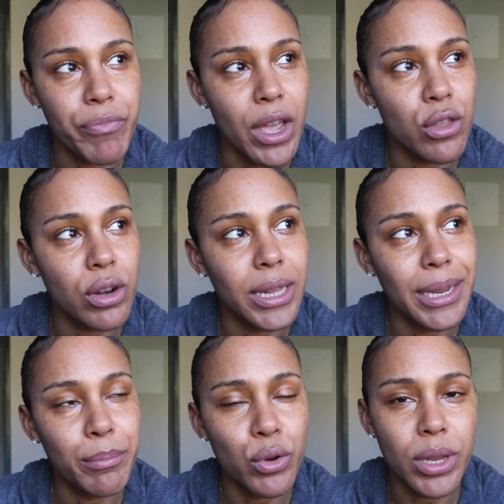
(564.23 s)
other
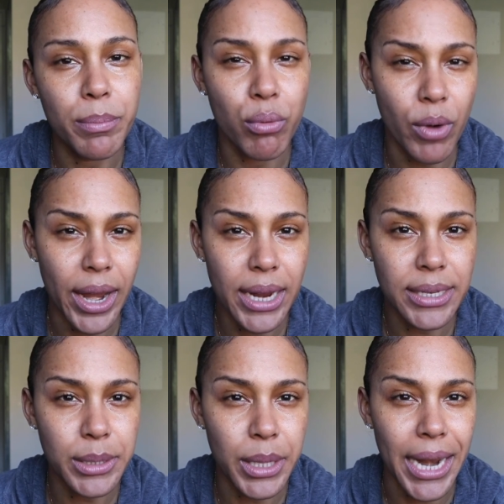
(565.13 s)
Clean Beauty
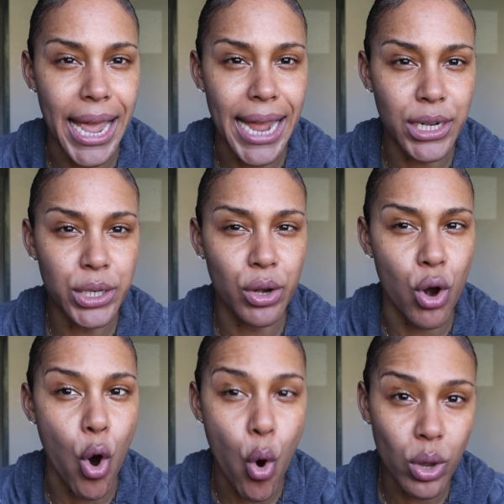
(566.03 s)
brands that actually
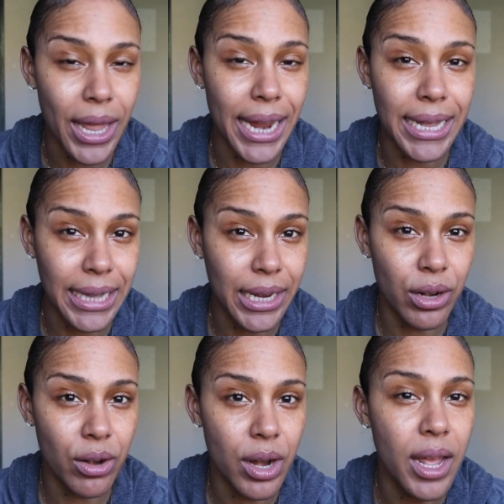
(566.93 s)
are a whole lot
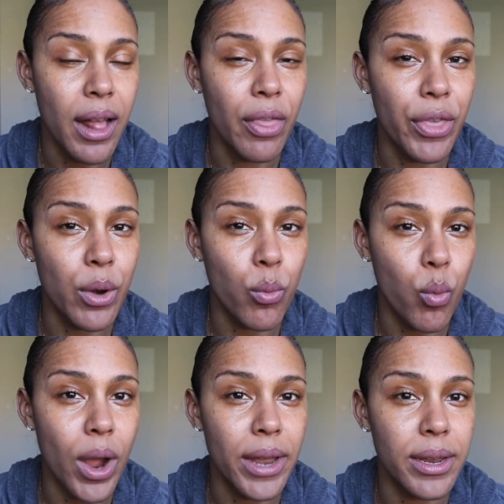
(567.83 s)
cleaner than
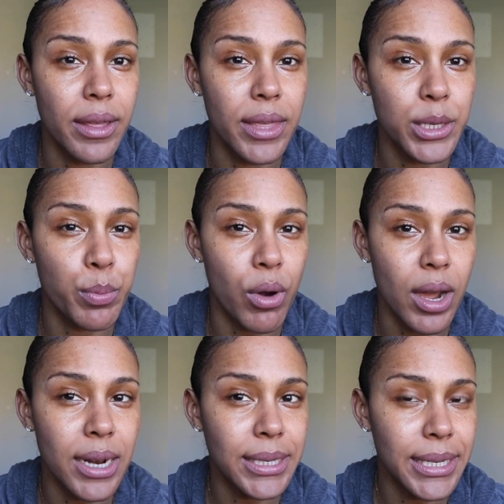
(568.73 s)
what this
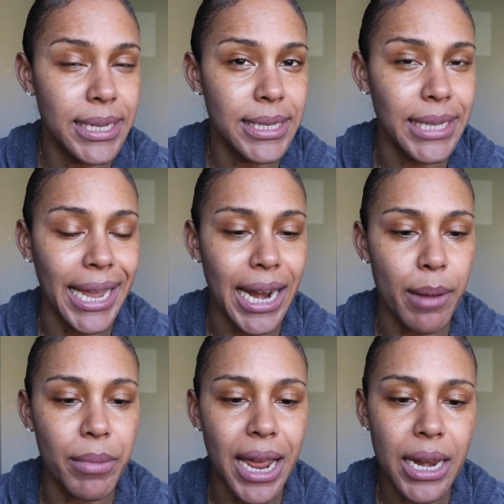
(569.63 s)
product is, and
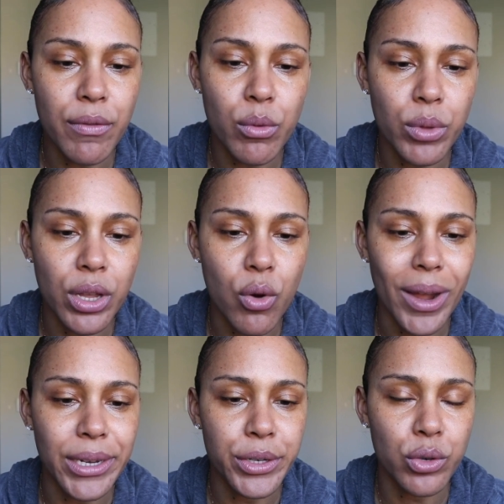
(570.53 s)
I'm not even really
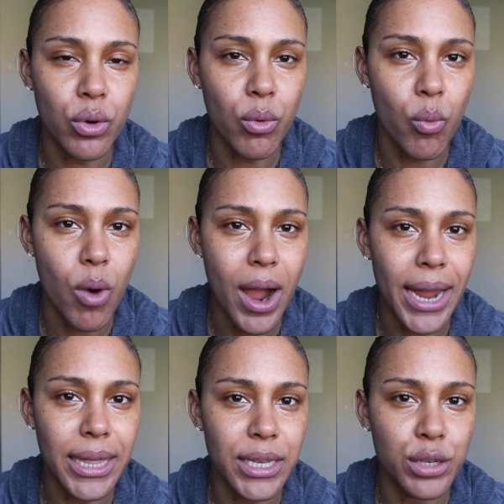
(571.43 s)
quite sure
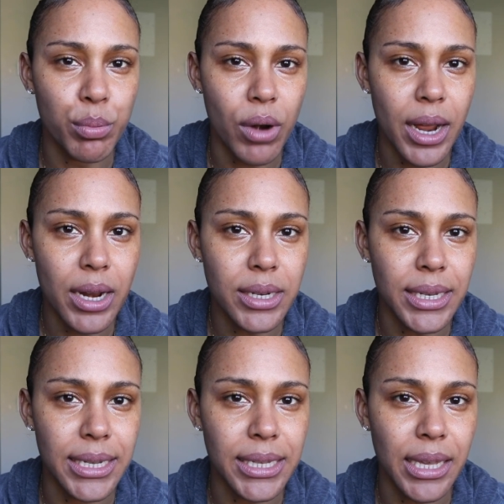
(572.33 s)
why this product
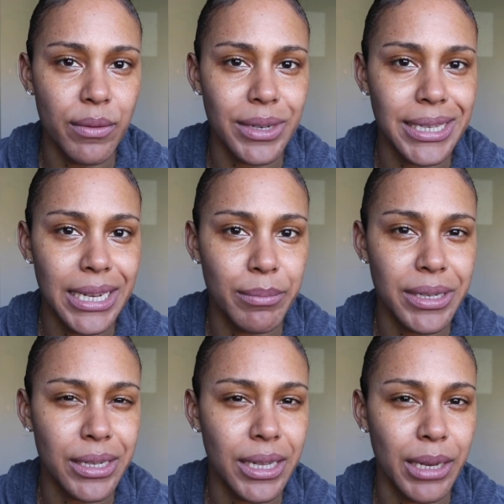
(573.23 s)
is even deemed
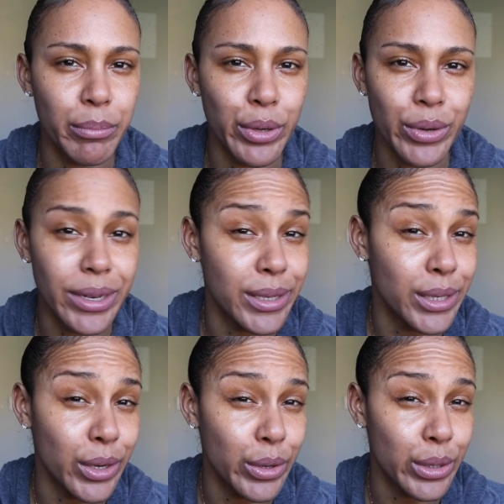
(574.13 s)
as Clean Beauty, to
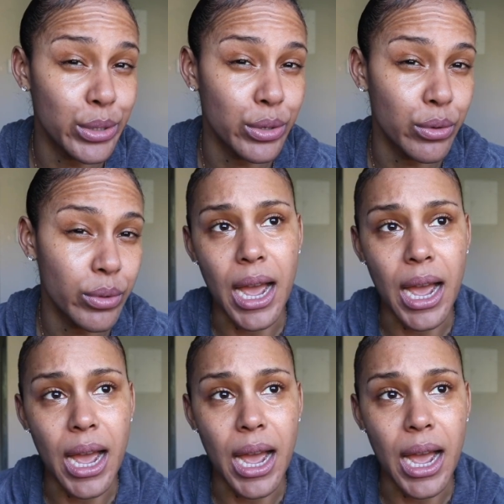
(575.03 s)
tell you the truth.